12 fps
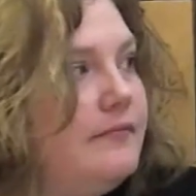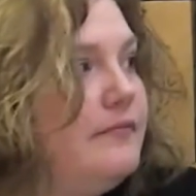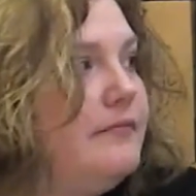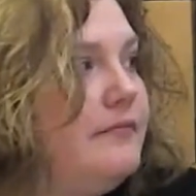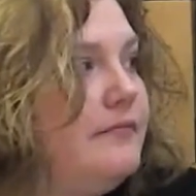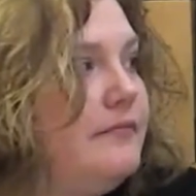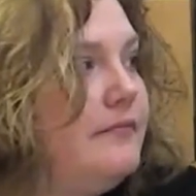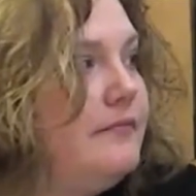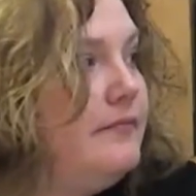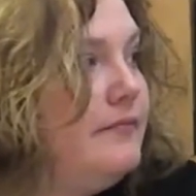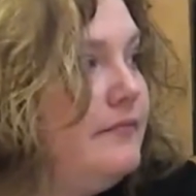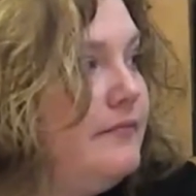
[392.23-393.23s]

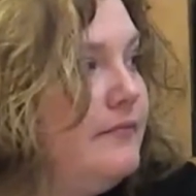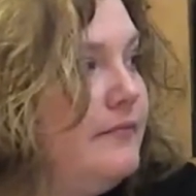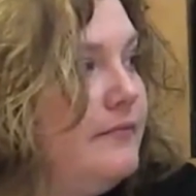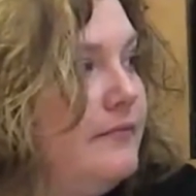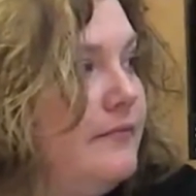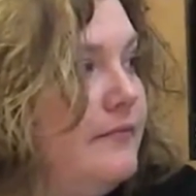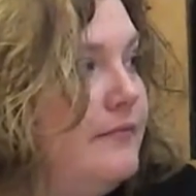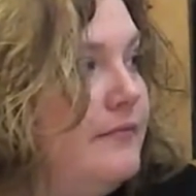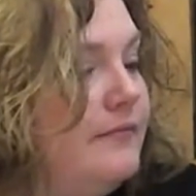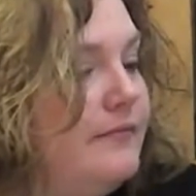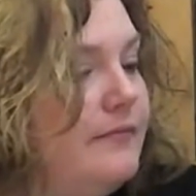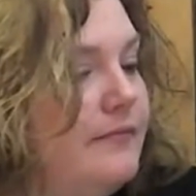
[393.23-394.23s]

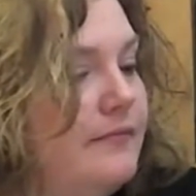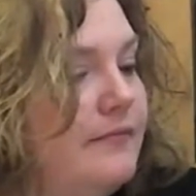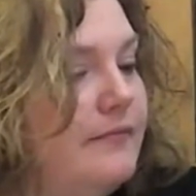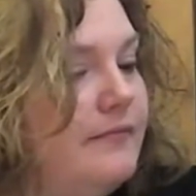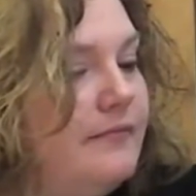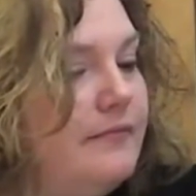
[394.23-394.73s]
The person shown says nothing.